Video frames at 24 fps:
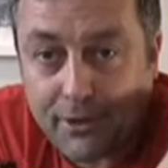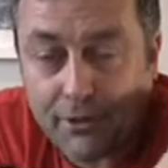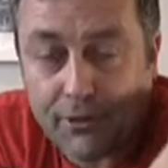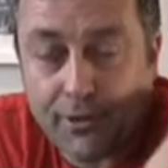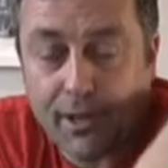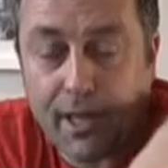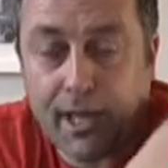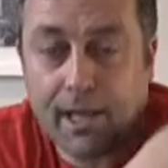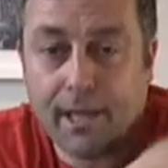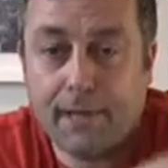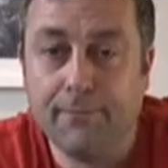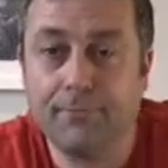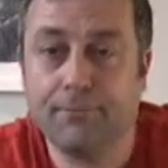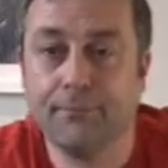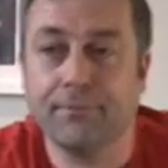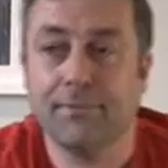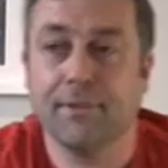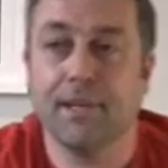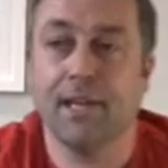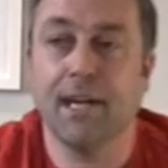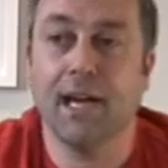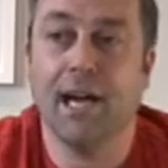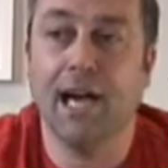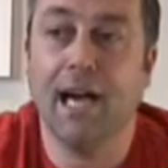there,
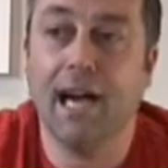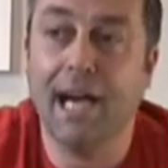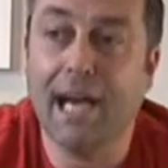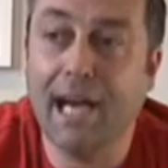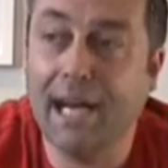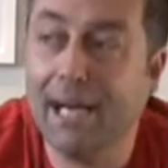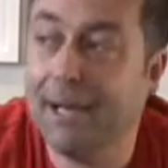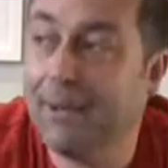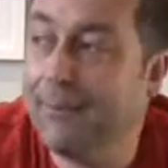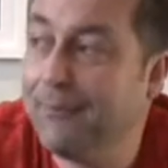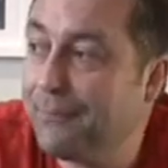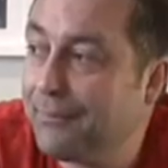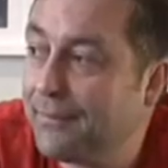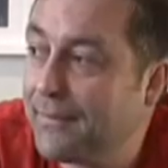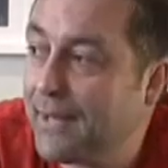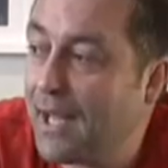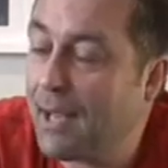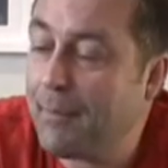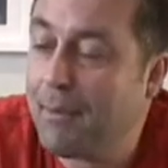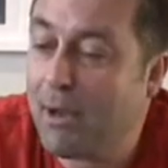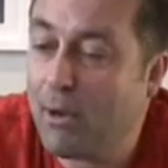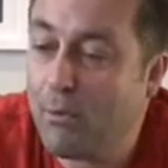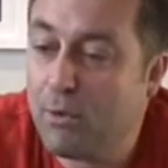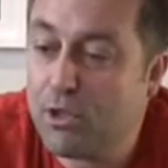
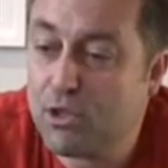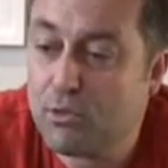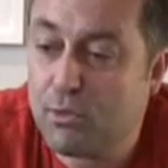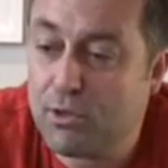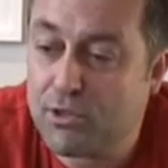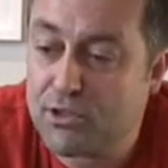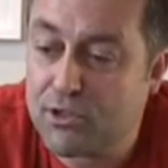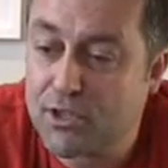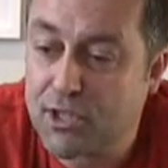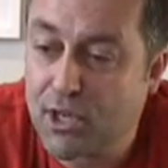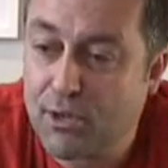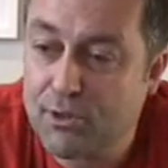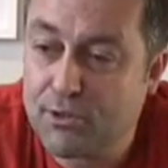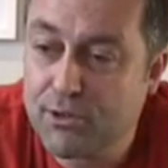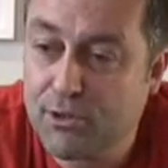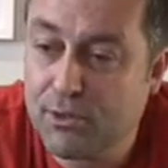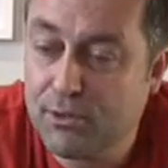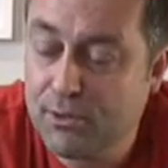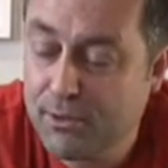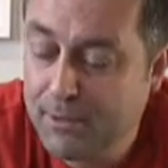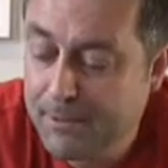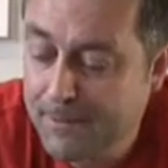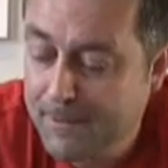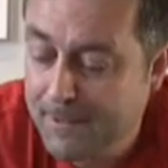about which ones to go
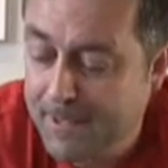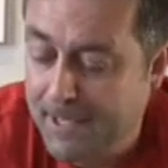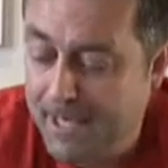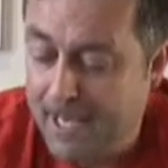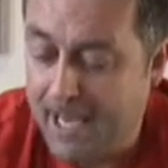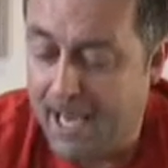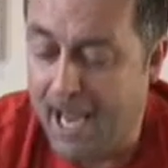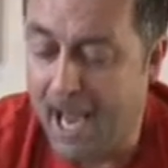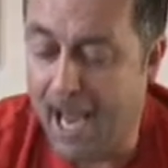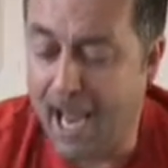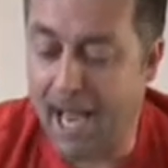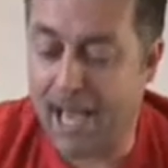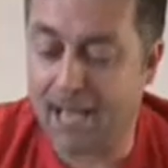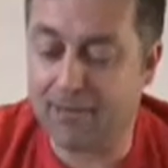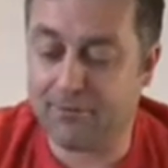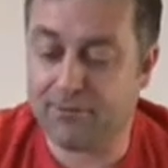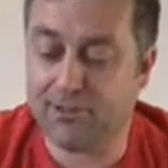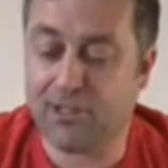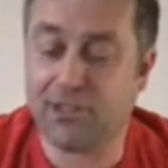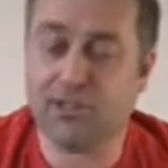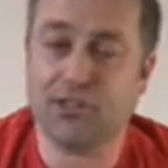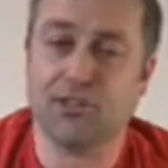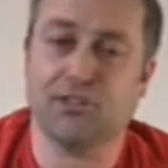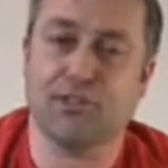to.
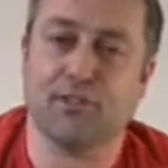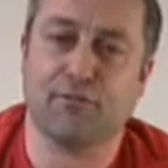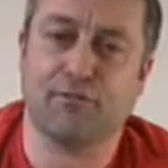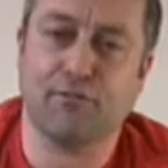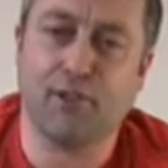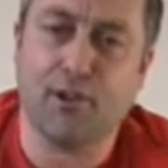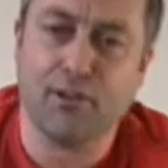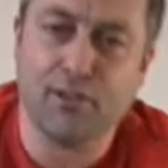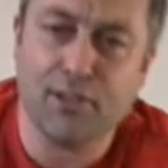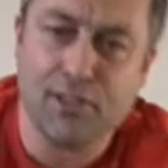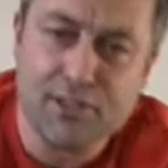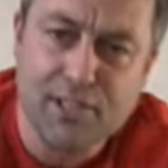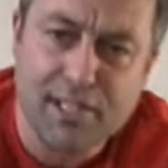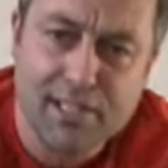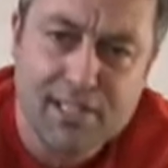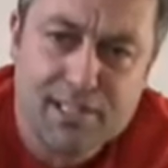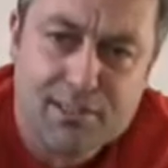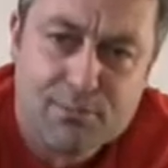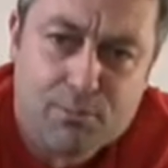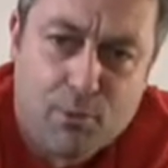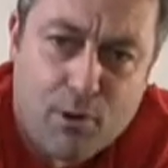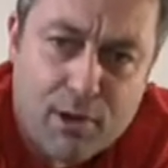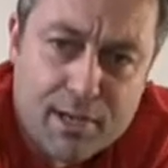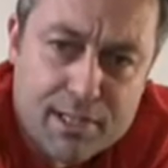I've got to say,
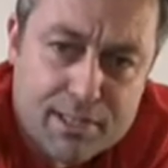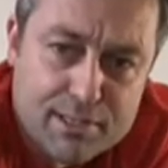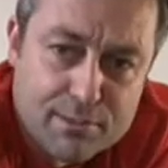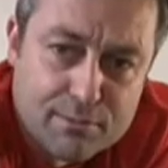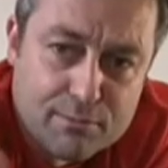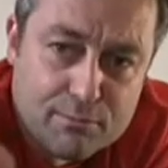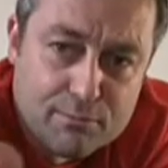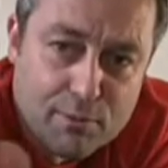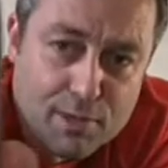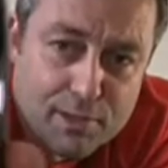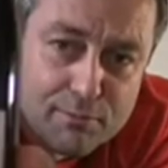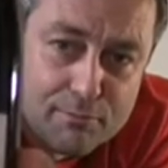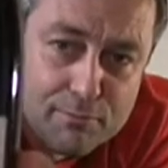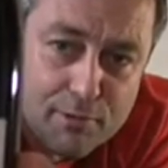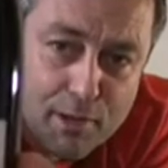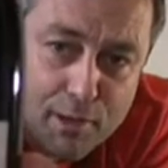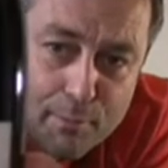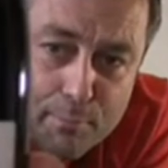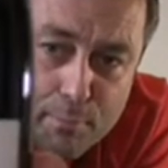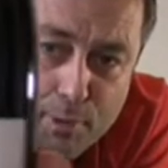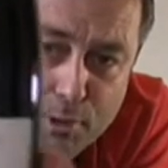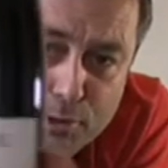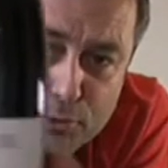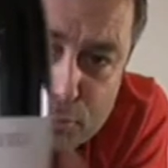this wine is
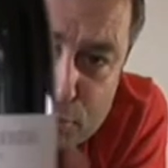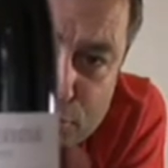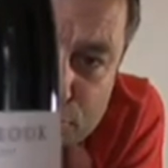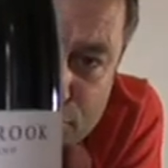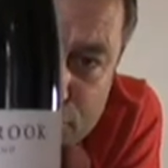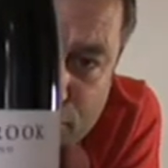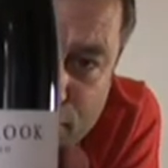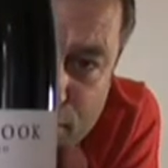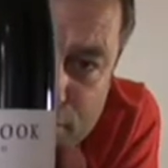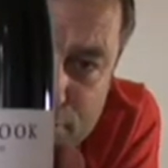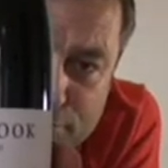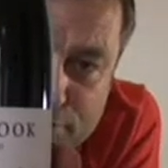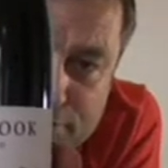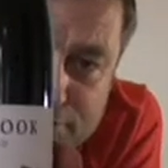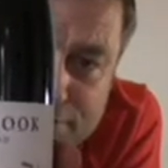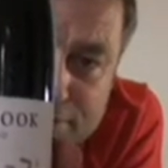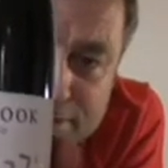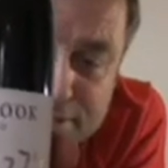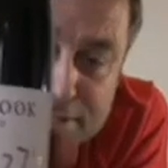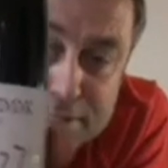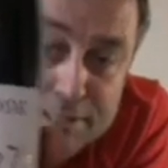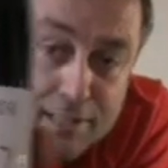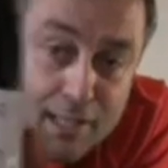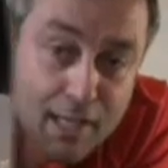a personal favourite.
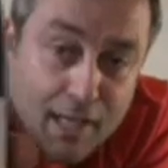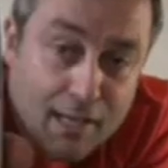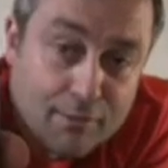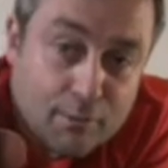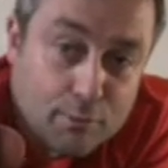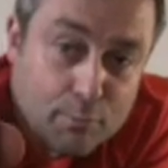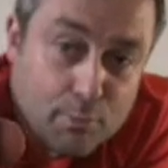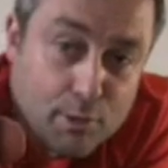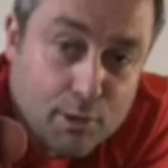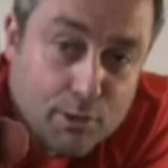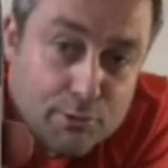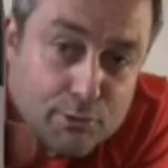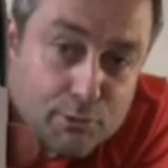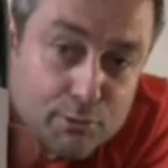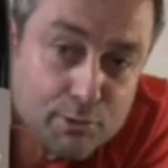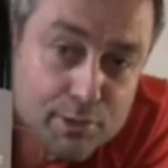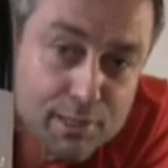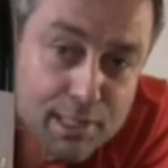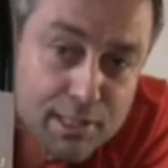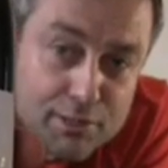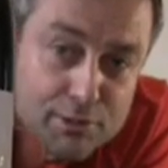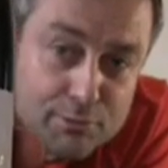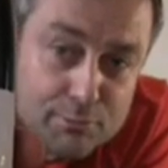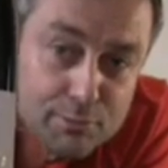I have a personal
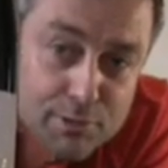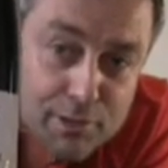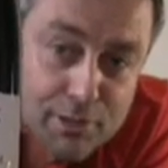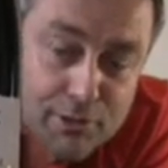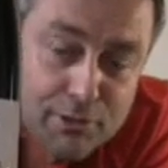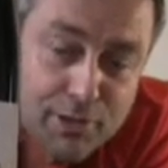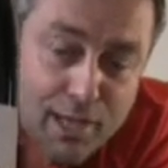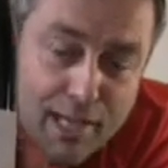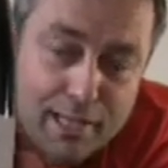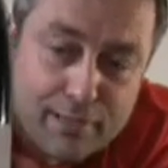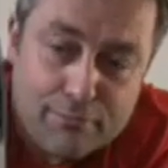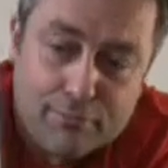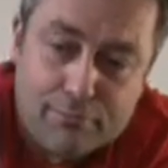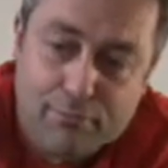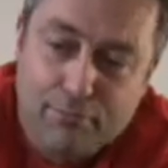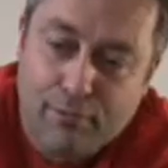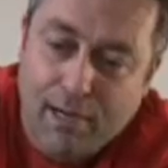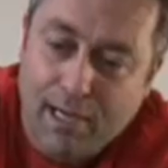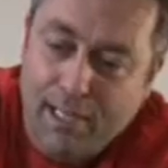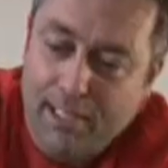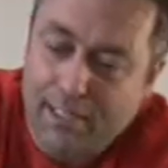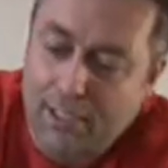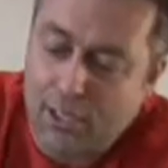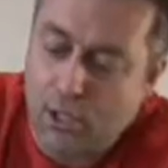connection with this.
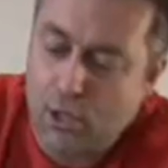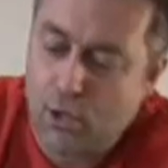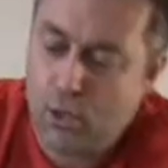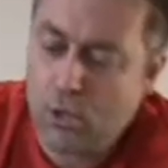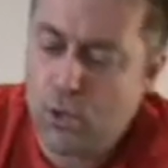Frank